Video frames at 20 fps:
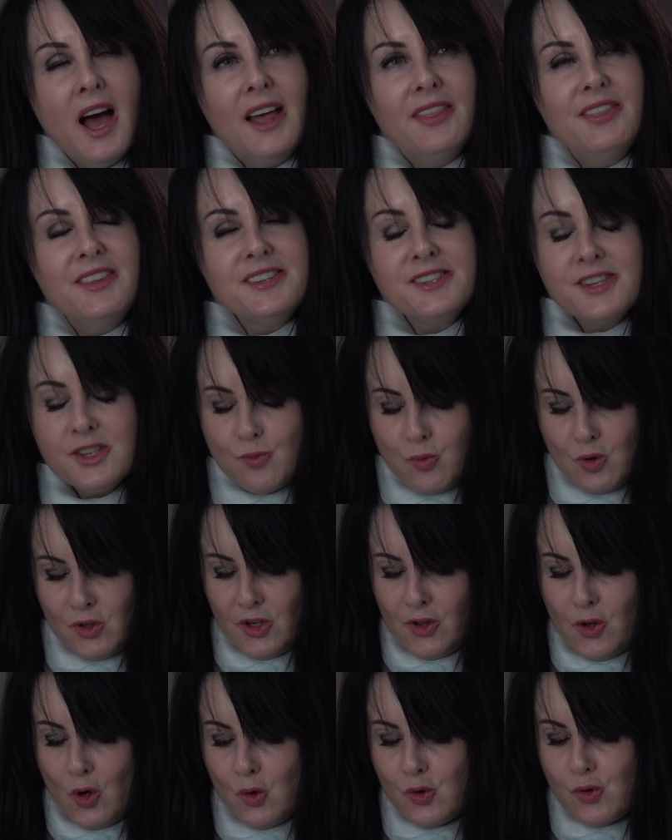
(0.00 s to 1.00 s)
And this is
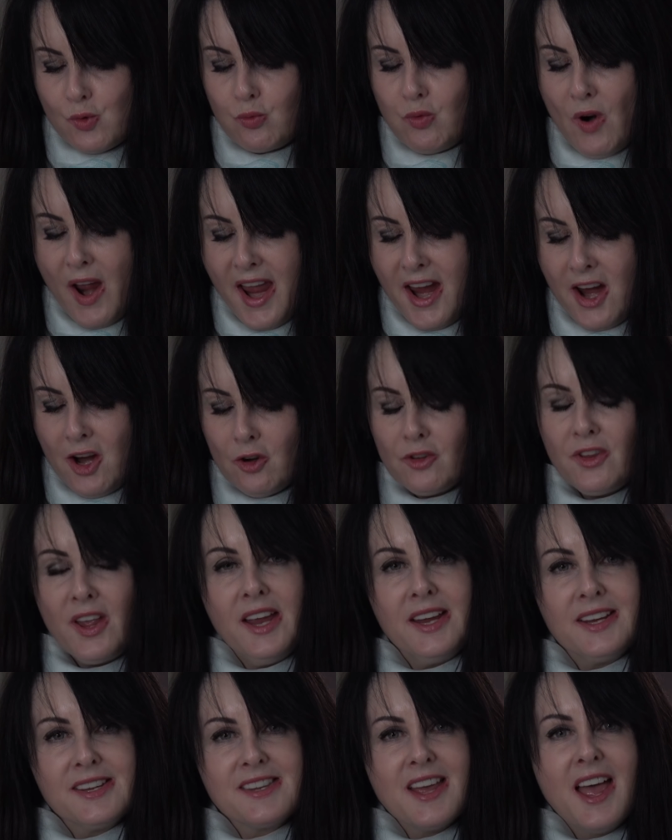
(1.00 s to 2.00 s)
one of those rare
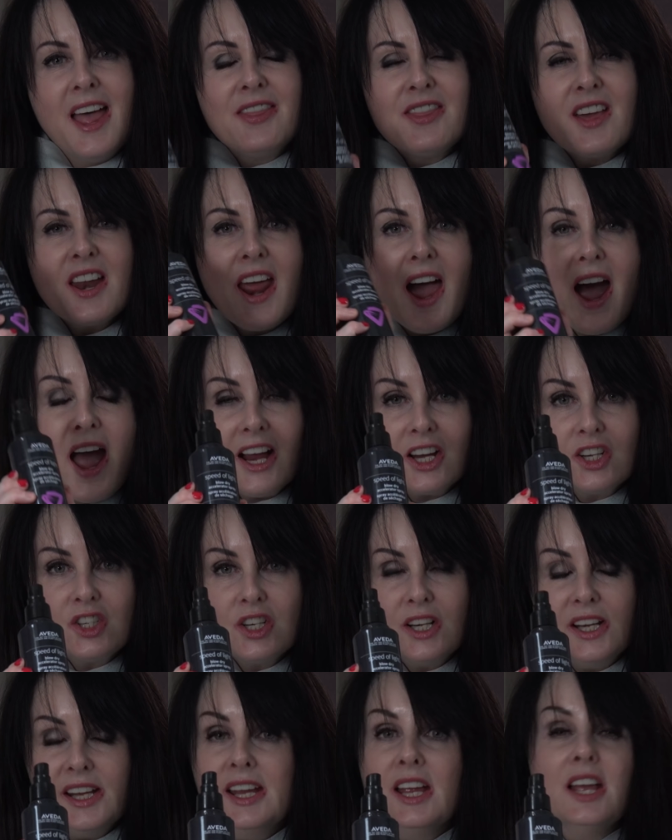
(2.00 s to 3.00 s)
things that
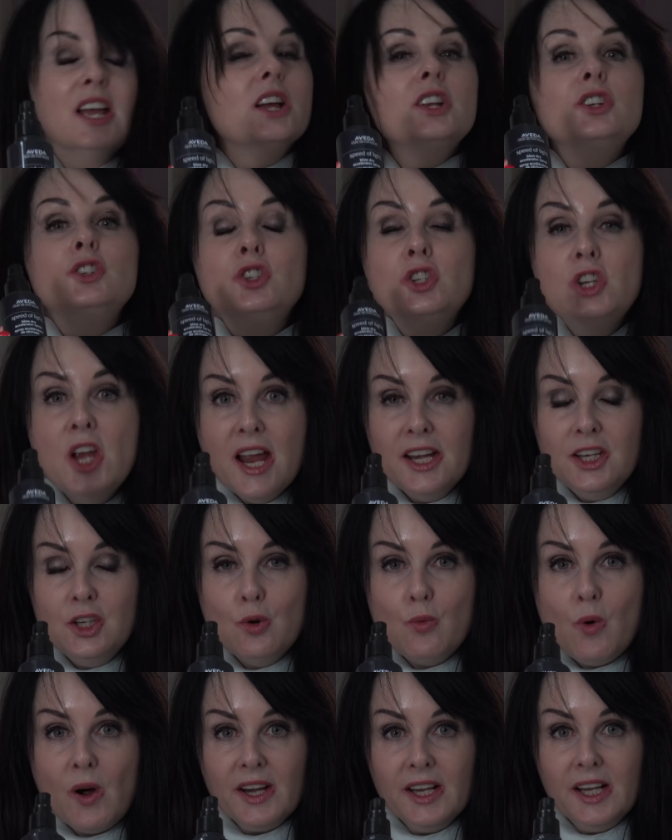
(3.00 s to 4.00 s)
actually
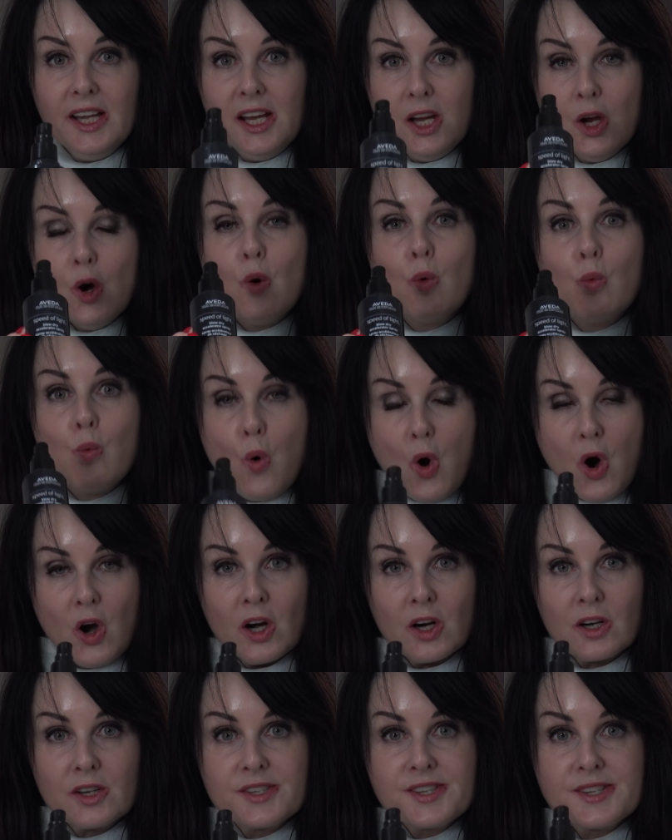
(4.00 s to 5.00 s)
genuinely
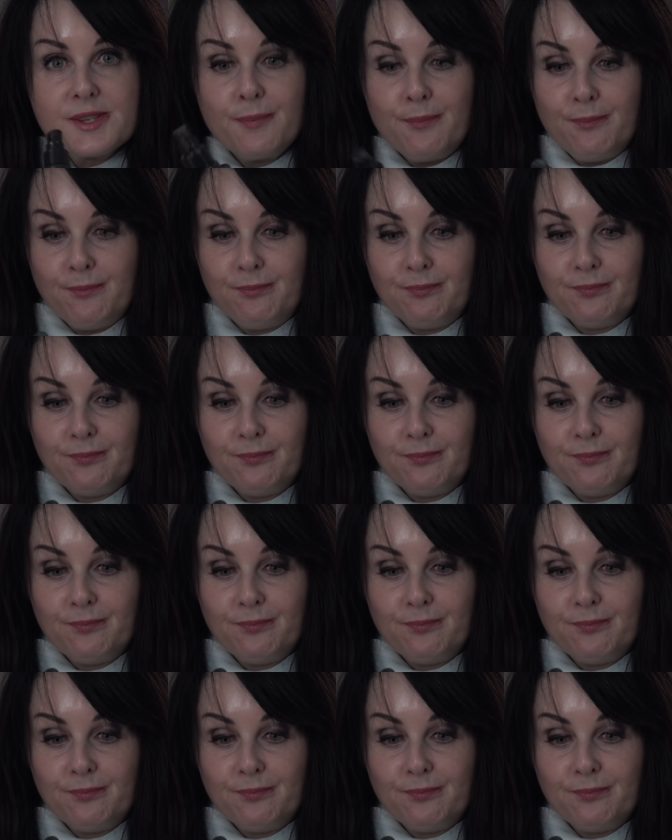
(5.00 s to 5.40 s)
works.